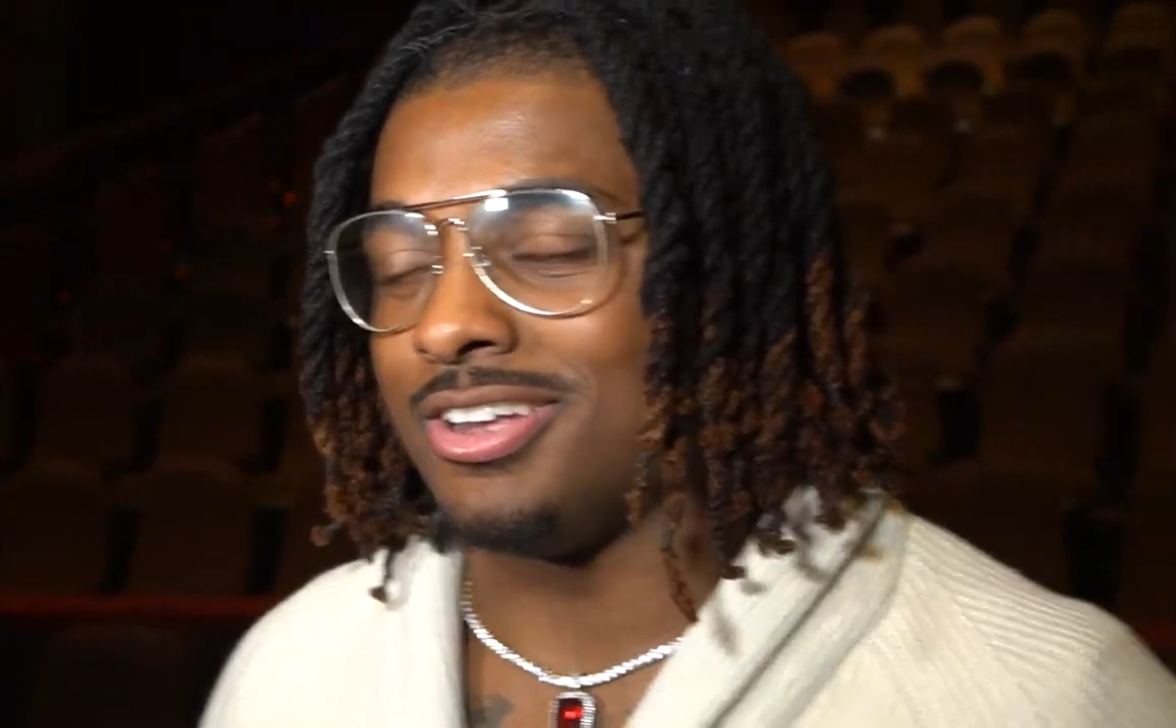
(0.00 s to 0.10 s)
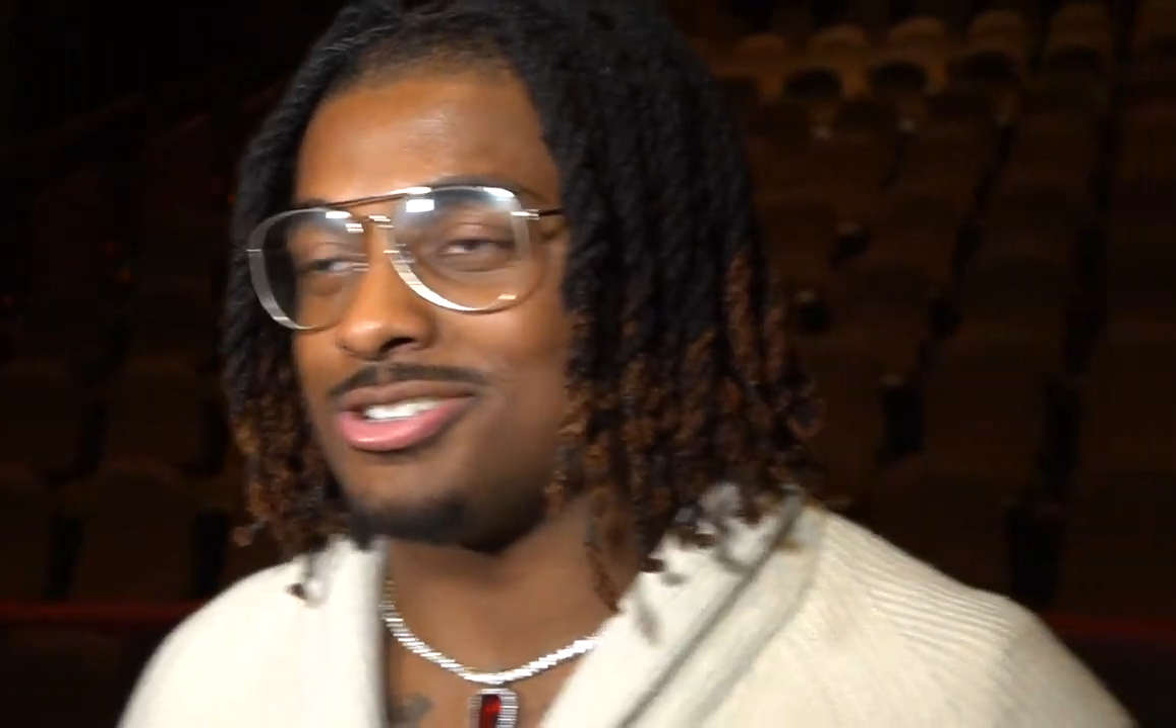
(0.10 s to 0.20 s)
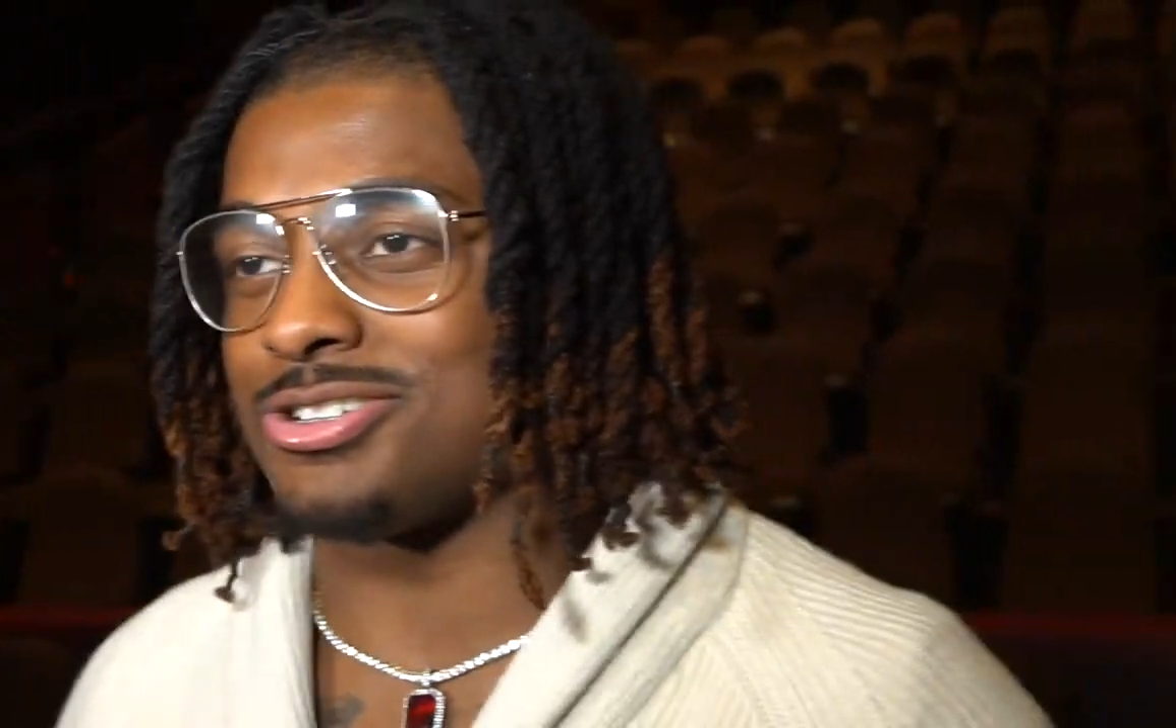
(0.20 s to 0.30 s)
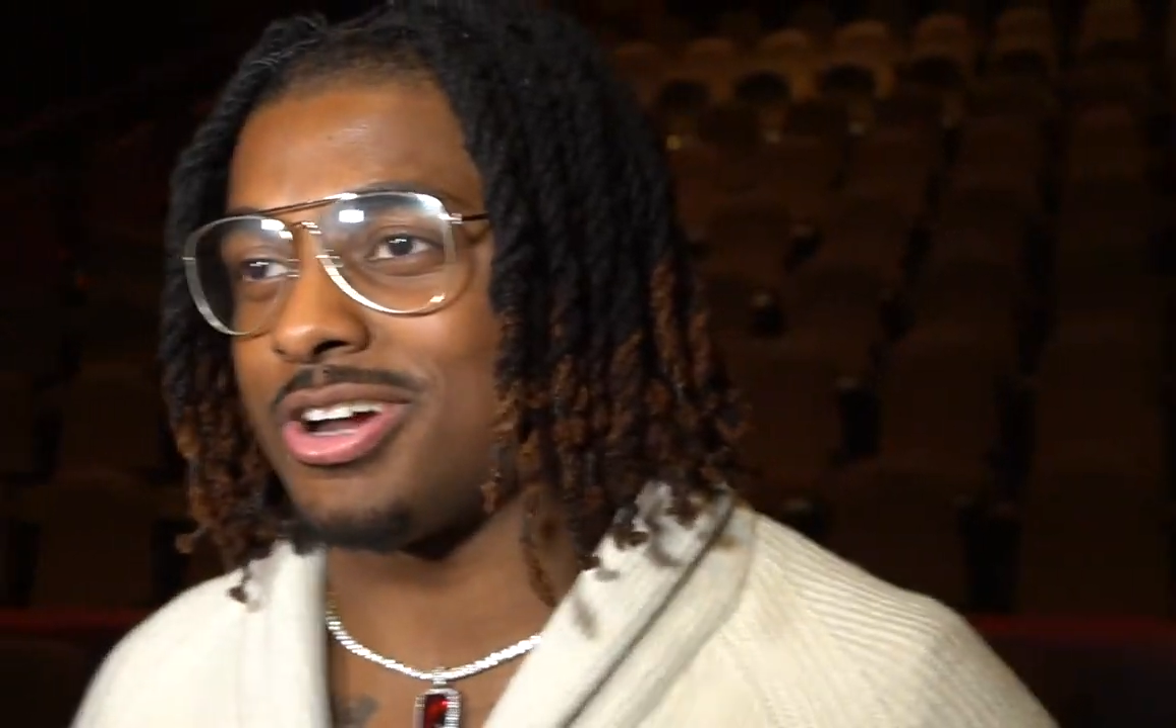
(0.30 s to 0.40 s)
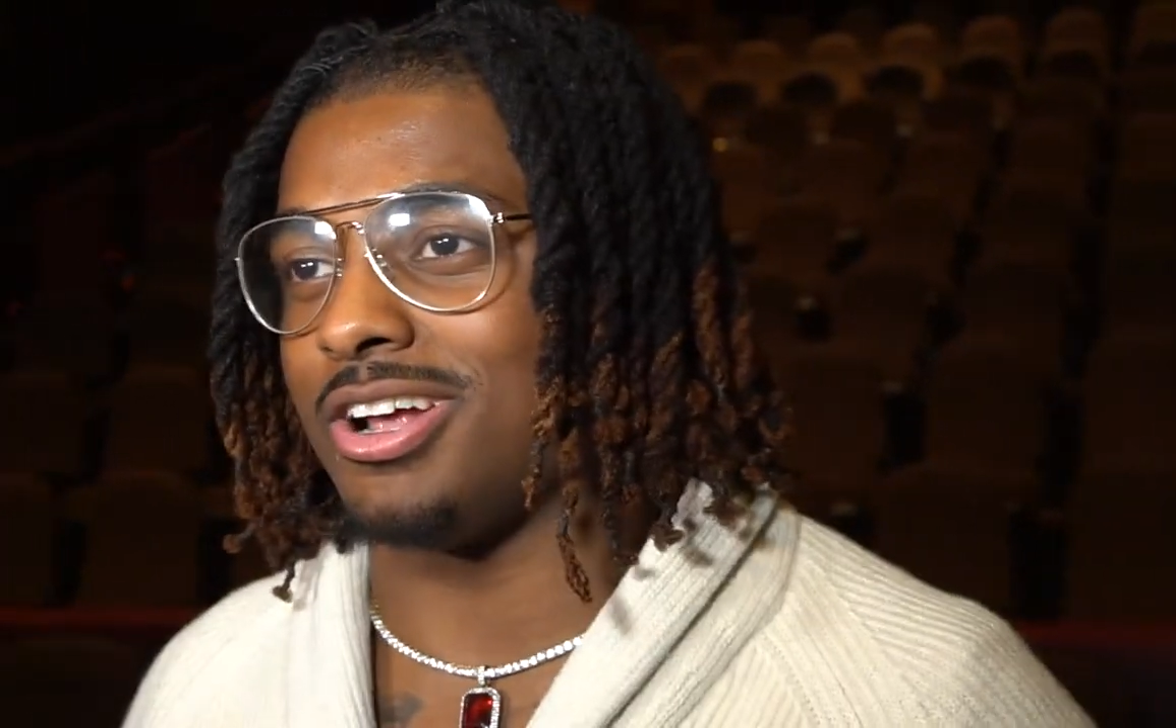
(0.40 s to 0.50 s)

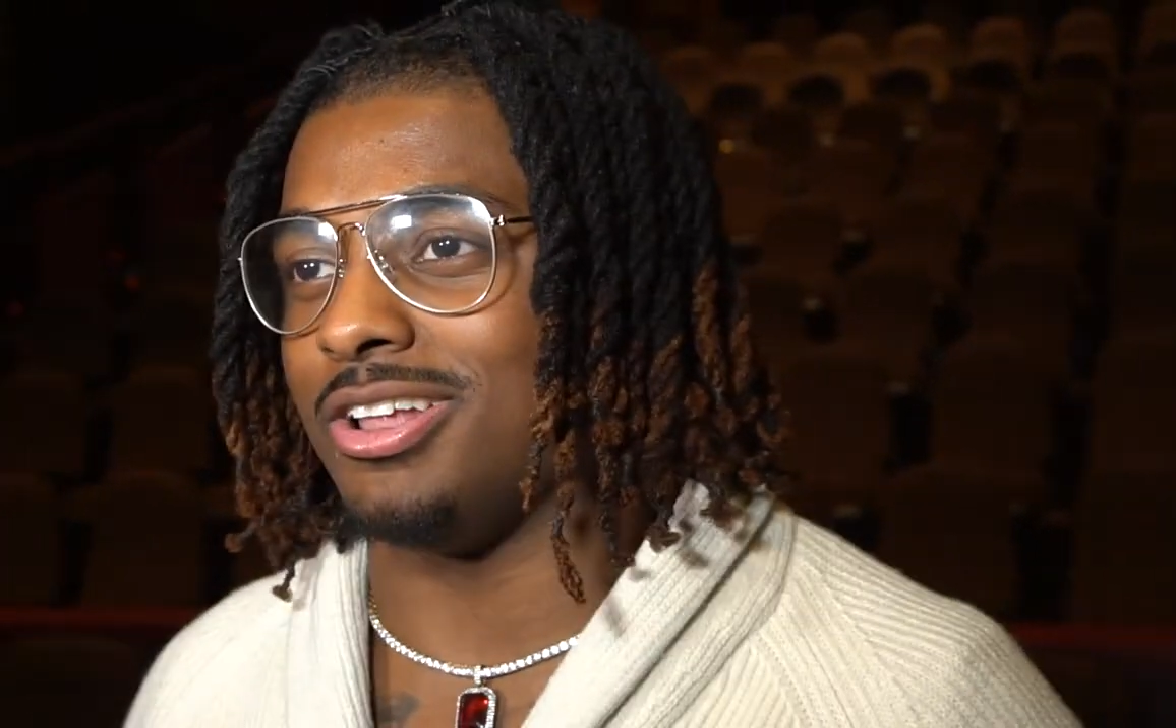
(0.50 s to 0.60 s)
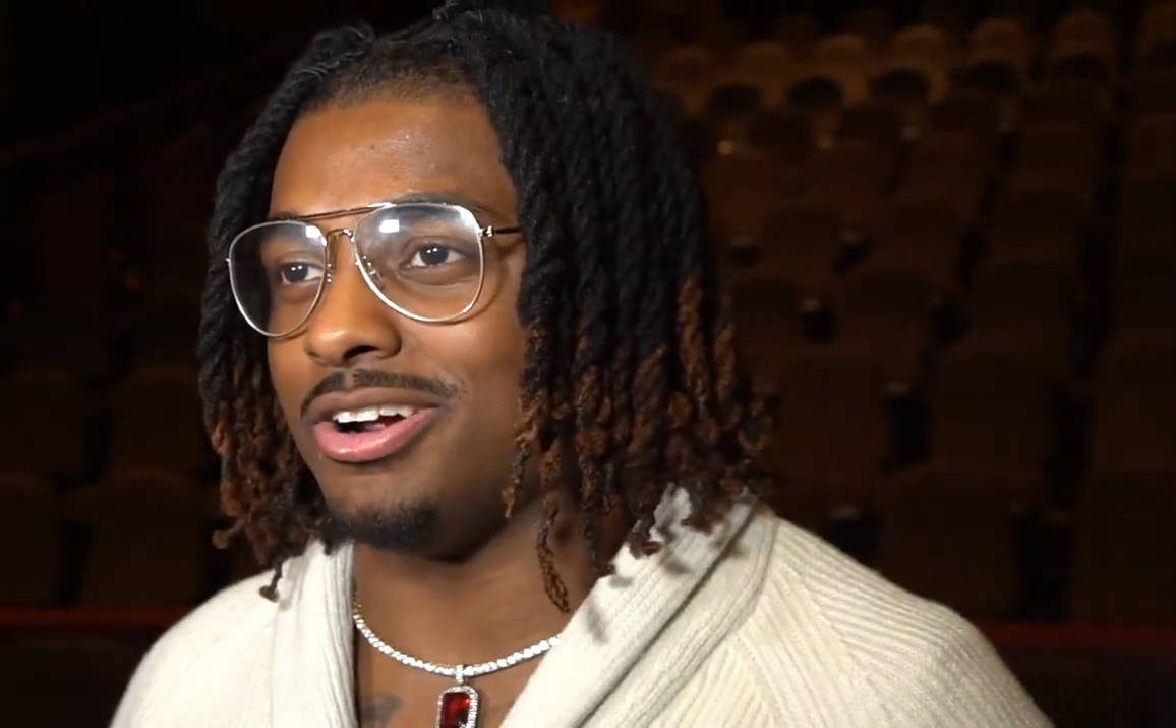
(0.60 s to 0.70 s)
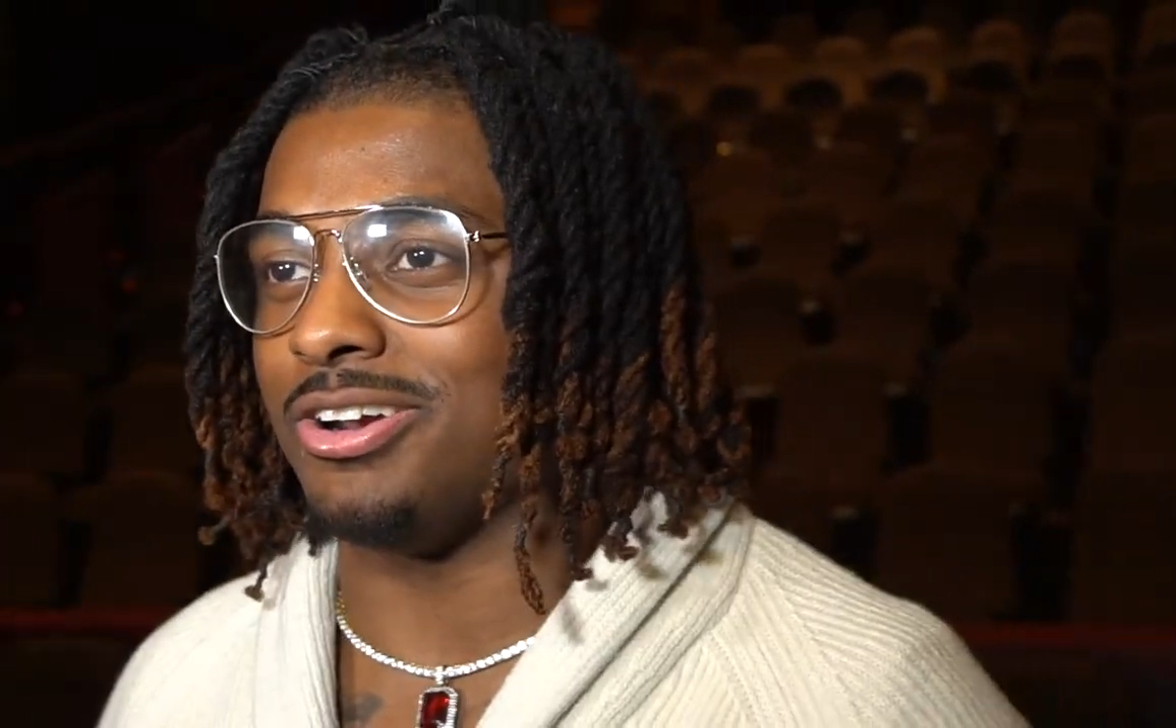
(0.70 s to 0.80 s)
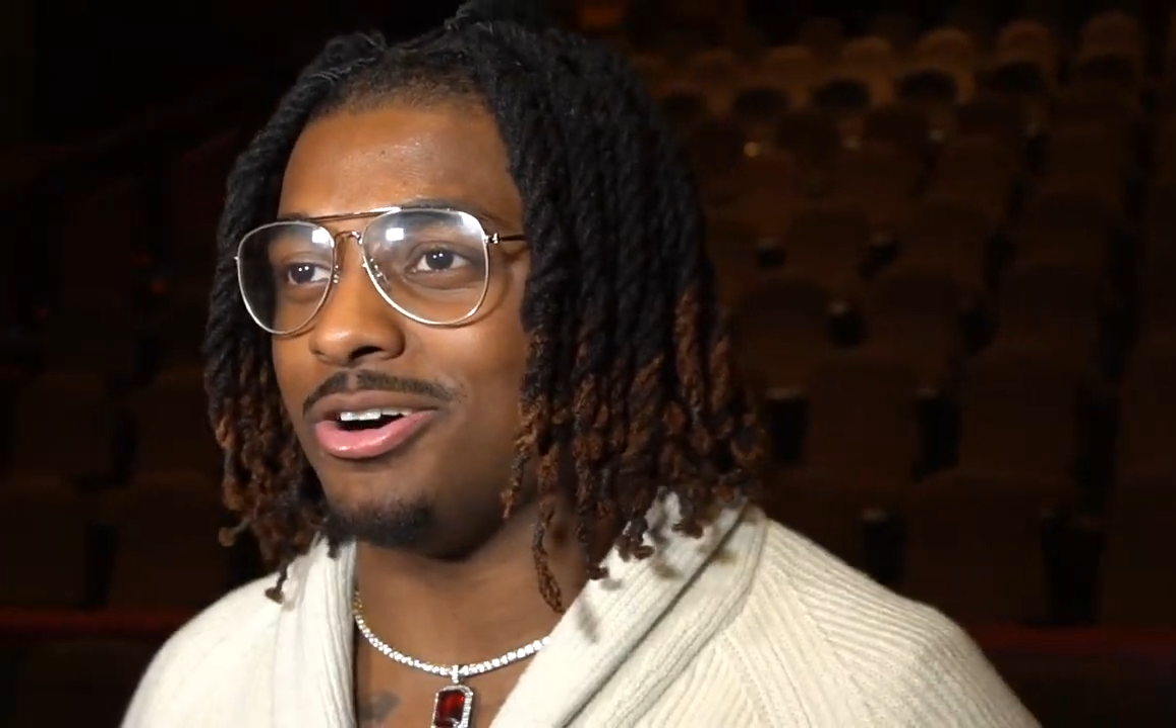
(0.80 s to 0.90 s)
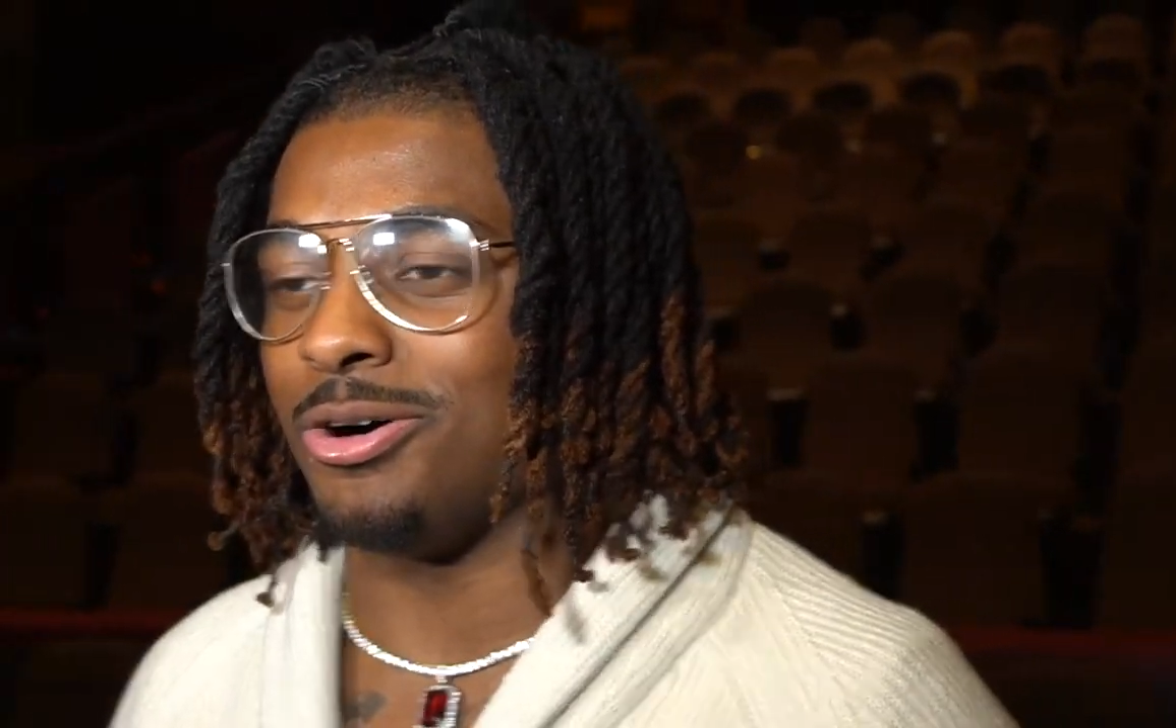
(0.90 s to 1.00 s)
just trying to
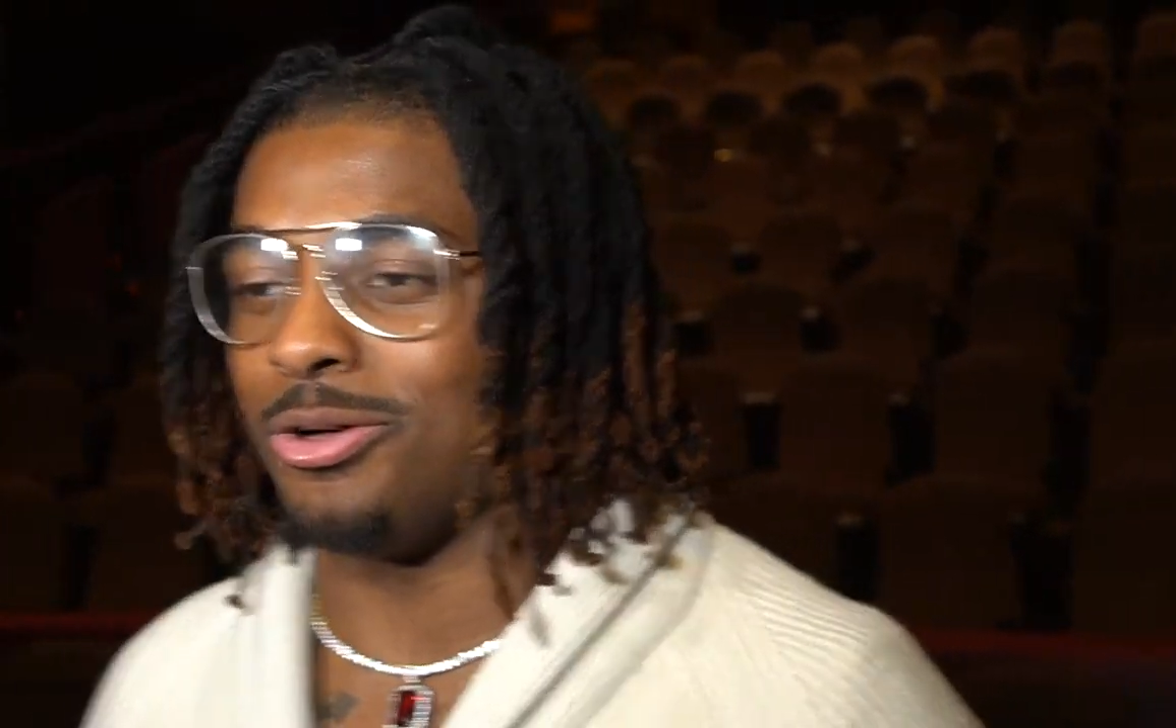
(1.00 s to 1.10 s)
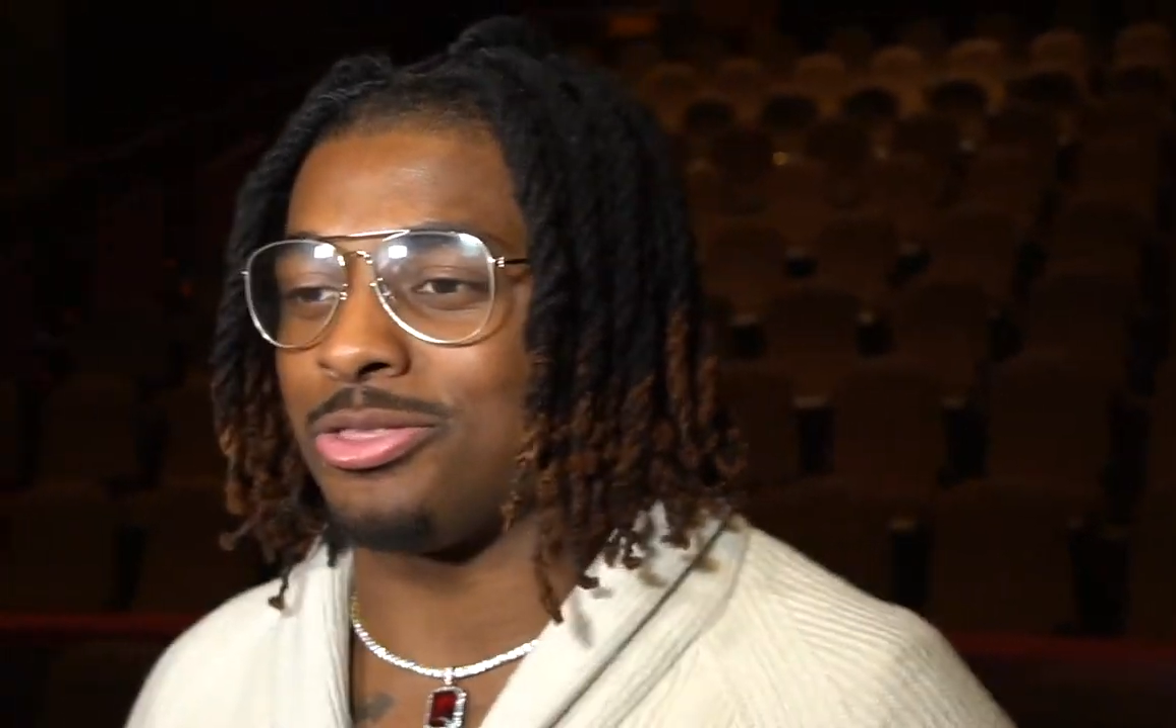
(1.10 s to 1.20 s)
learn the whole